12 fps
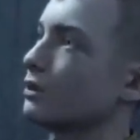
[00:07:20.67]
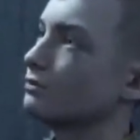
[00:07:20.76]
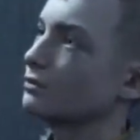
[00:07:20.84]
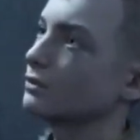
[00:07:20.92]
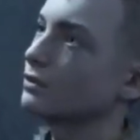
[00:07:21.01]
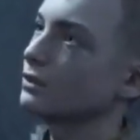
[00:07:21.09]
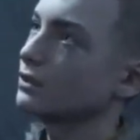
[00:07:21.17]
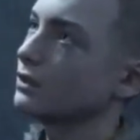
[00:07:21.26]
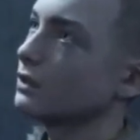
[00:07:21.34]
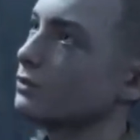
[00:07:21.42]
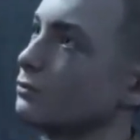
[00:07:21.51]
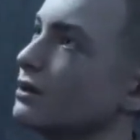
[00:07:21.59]
and
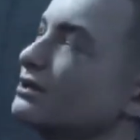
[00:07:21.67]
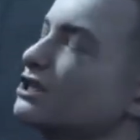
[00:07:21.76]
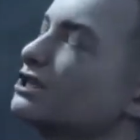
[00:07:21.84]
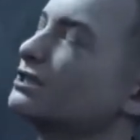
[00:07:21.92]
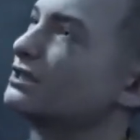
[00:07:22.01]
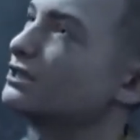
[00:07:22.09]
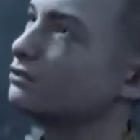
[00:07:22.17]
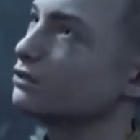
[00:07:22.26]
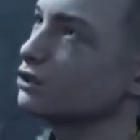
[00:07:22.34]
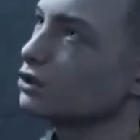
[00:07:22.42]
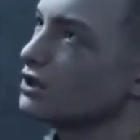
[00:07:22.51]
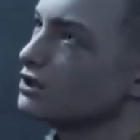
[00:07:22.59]
it's not something
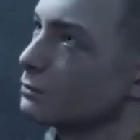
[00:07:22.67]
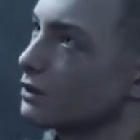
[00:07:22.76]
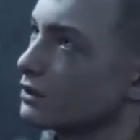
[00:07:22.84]
that everyone